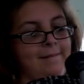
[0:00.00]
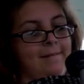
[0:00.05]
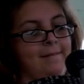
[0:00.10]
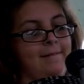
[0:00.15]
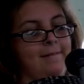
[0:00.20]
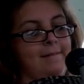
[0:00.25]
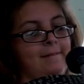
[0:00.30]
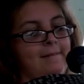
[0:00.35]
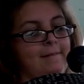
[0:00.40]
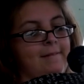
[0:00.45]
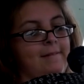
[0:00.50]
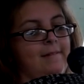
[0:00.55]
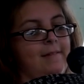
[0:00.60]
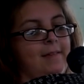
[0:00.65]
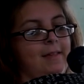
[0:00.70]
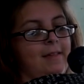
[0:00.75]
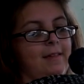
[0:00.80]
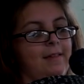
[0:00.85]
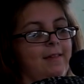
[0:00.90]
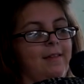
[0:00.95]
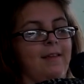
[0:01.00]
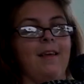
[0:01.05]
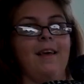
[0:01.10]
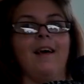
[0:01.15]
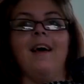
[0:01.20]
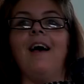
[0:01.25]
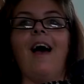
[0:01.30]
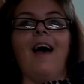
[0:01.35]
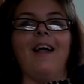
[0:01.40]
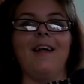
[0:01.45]
Let's prove it.
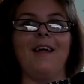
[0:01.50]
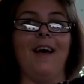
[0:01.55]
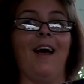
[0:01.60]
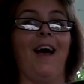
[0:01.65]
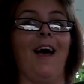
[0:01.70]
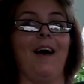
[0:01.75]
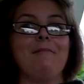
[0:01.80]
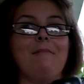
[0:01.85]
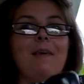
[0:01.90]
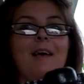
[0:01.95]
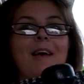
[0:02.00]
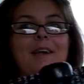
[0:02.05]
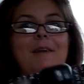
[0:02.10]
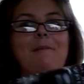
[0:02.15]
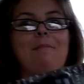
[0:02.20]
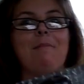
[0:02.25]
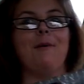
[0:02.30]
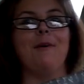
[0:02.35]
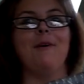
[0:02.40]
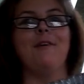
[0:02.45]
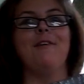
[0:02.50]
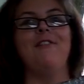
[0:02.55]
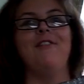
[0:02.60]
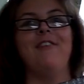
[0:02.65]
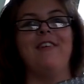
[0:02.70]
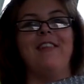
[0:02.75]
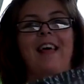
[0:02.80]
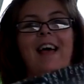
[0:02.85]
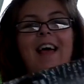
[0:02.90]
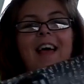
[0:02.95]
Uh-huh, I am not going to prove
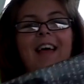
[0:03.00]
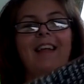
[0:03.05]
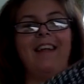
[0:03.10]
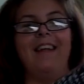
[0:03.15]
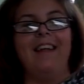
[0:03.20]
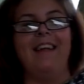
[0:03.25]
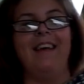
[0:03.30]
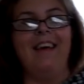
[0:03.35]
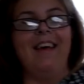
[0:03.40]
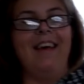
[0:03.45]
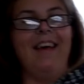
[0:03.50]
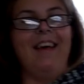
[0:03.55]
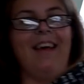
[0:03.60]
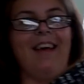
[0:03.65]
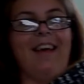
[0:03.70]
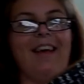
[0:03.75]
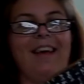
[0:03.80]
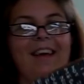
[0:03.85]
that. put it down. Let me see.